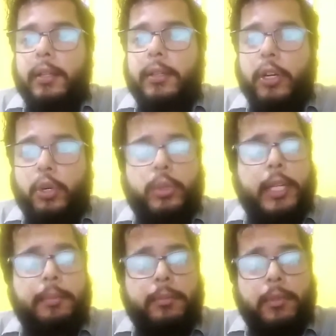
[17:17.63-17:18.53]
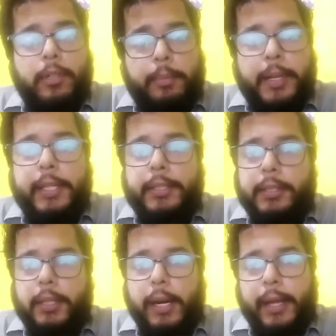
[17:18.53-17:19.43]
The Gudem
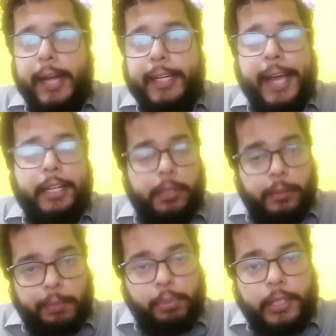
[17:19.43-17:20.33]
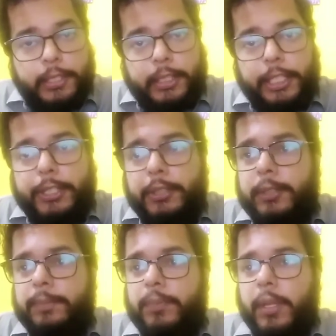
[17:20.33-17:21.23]
rebels attacked the police
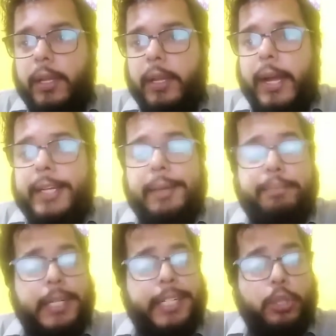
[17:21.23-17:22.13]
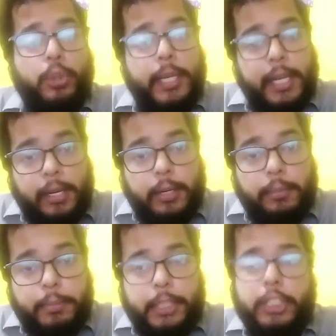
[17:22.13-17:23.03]
stations, attempted to kill
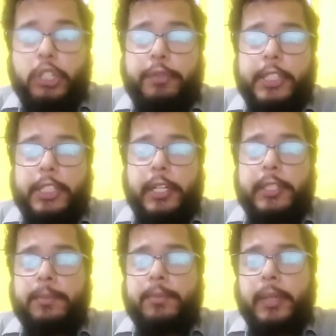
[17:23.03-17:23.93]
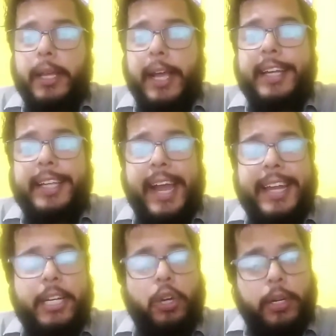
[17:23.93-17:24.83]
British officials, and
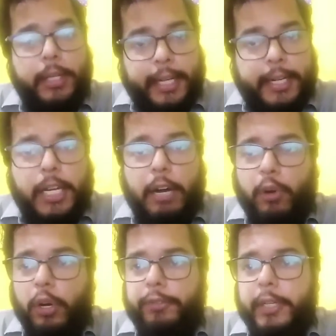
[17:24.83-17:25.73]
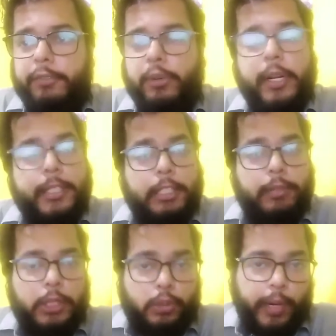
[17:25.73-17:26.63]
carried on guerrilla warfare for
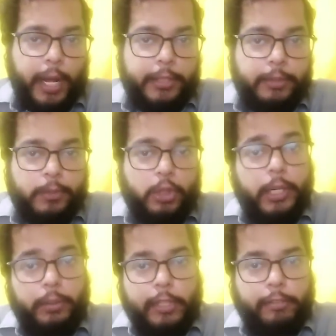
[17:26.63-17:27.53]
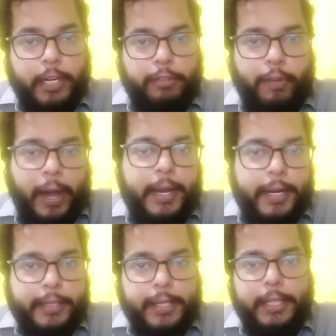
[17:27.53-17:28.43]
achieving Swaraj. So it was a very
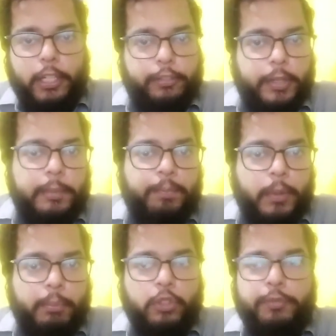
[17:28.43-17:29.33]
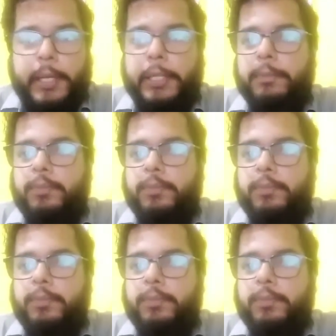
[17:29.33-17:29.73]
violent kind of a movement.